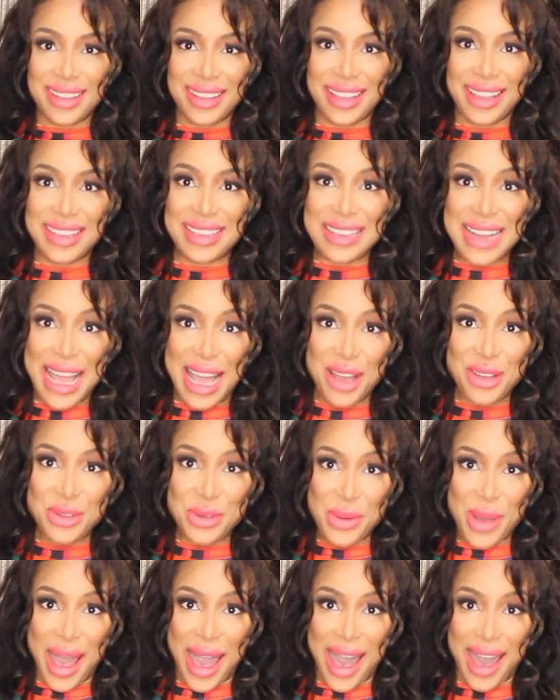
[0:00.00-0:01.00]
And now you
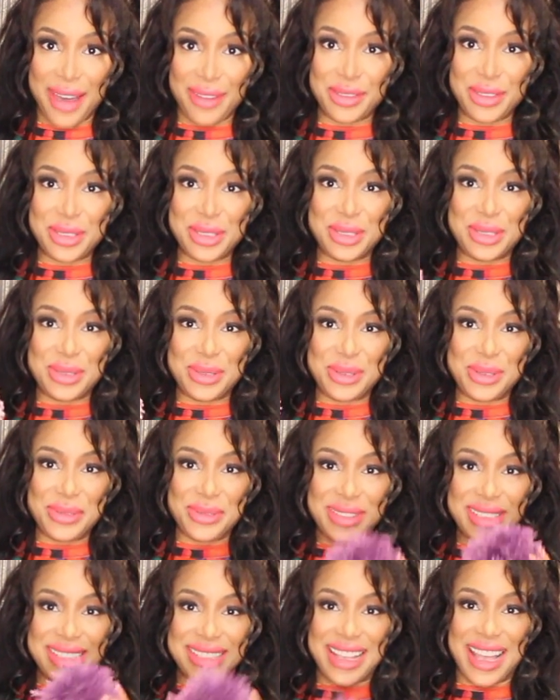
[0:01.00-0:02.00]
have 2
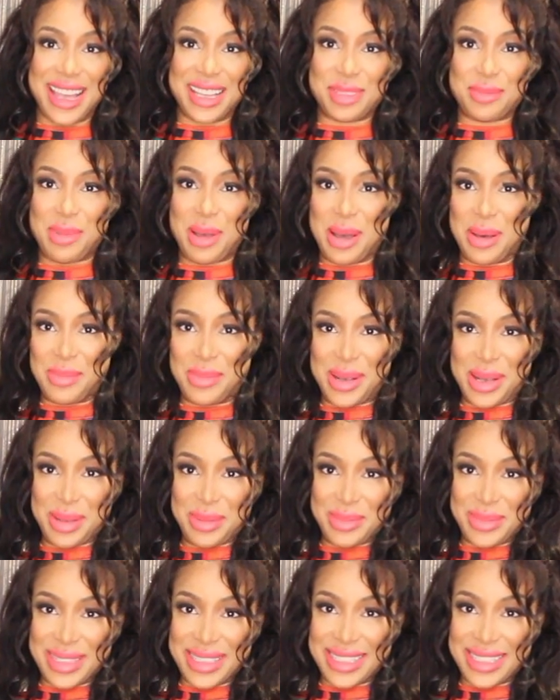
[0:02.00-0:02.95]
different size pom-poms.